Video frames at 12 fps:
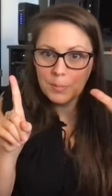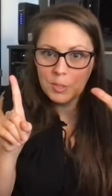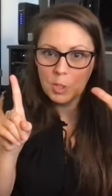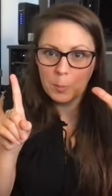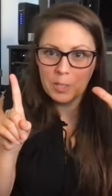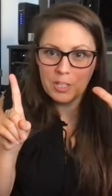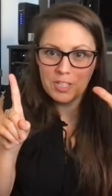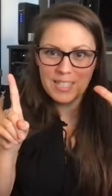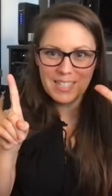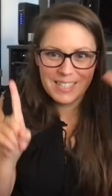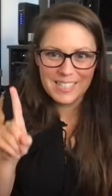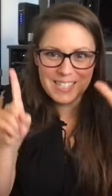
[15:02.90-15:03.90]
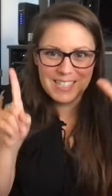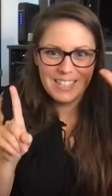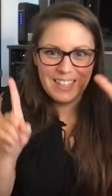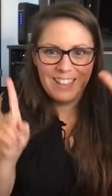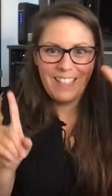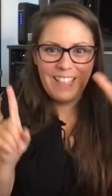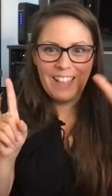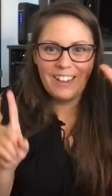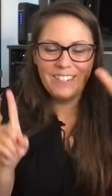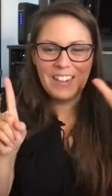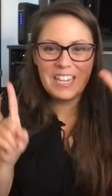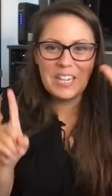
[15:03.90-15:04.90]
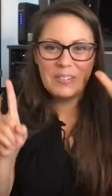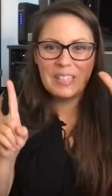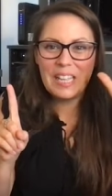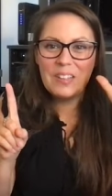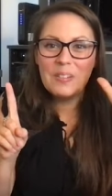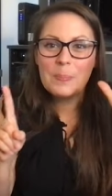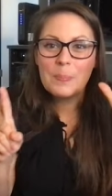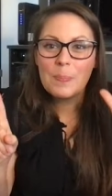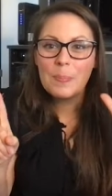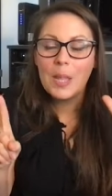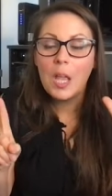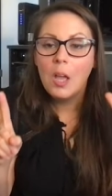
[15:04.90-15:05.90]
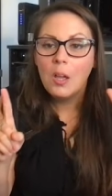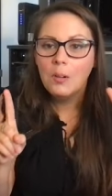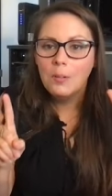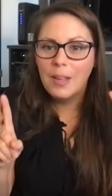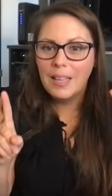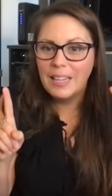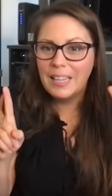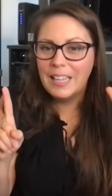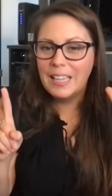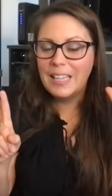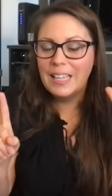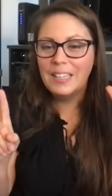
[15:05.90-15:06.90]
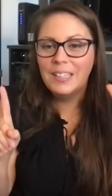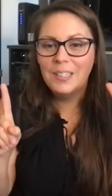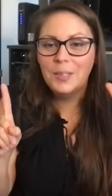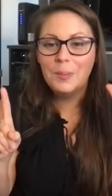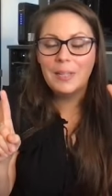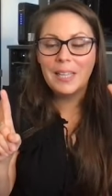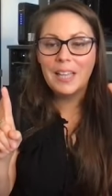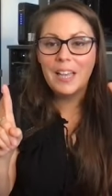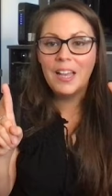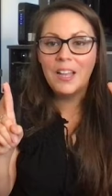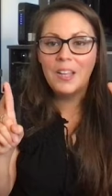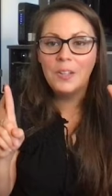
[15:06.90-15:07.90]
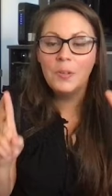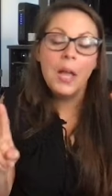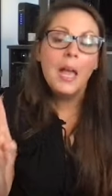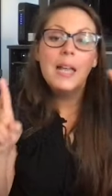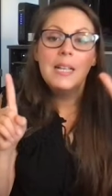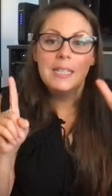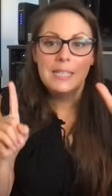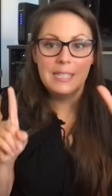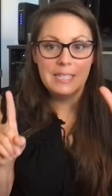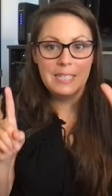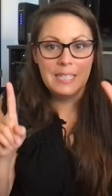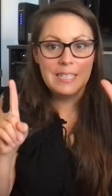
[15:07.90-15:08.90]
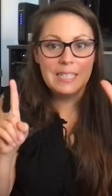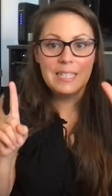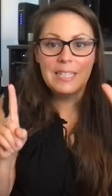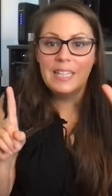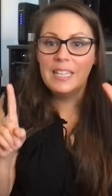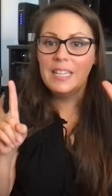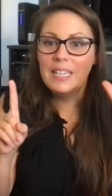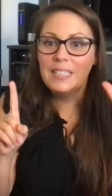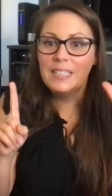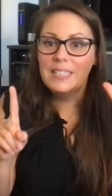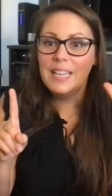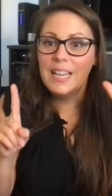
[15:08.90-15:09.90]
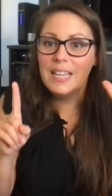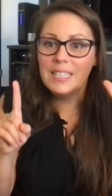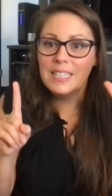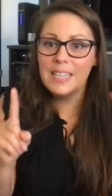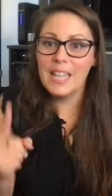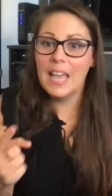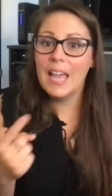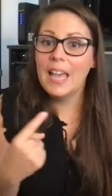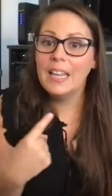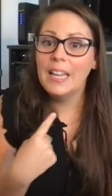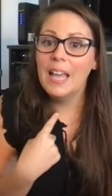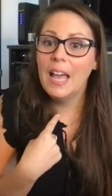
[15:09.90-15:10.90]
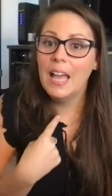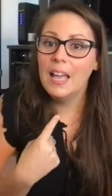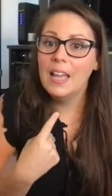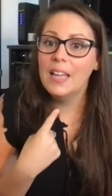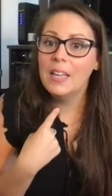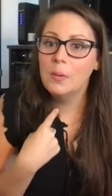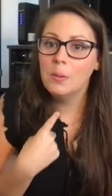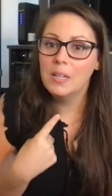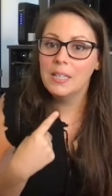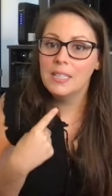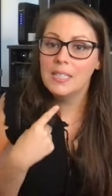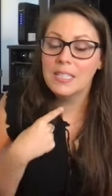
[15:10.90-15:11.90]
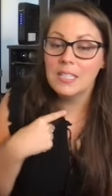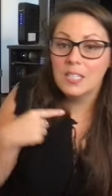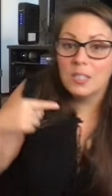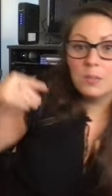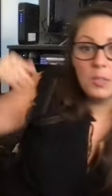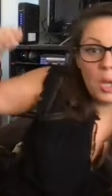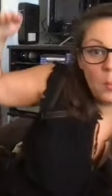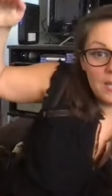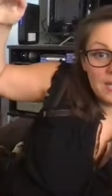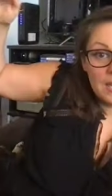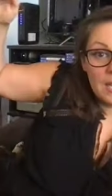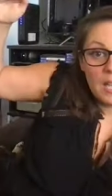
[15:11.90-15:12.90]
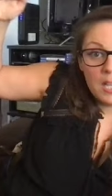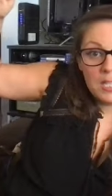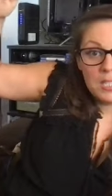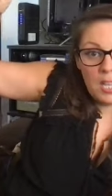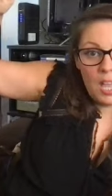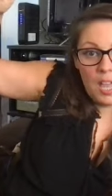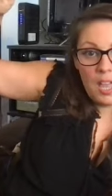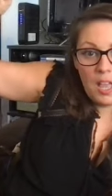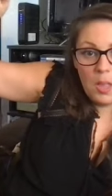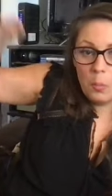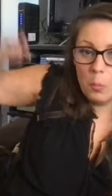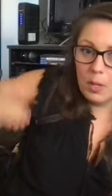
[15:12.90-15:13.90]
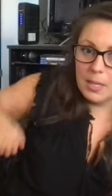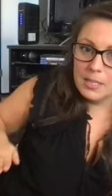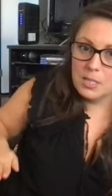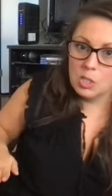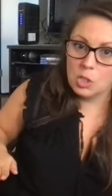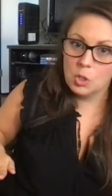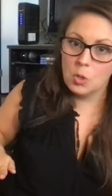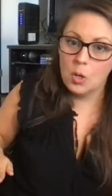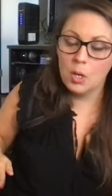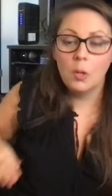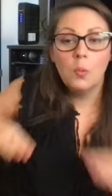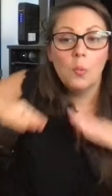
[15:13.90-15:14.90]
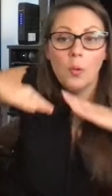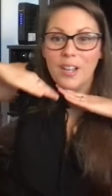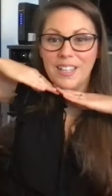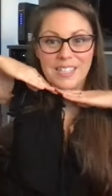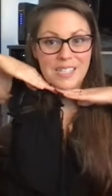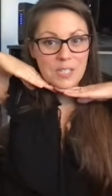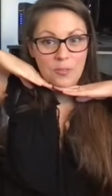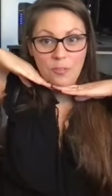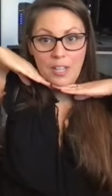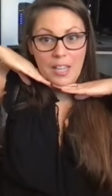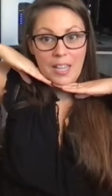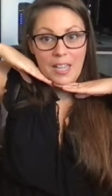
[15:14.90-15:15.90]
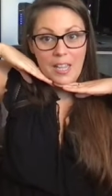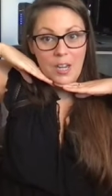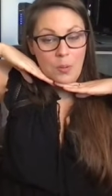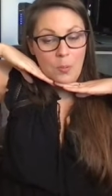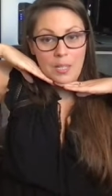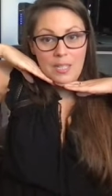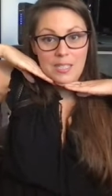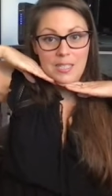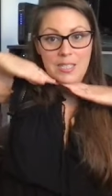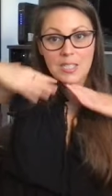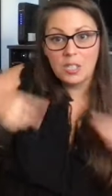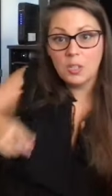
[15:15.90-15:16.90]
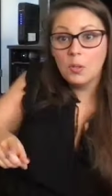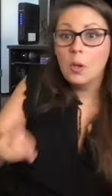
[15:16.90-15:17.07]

Show me your six. All right, here we go. Ready, here we go. Six little ducks that I once knew. Tall ones, tall ones, short ones, fair ones too.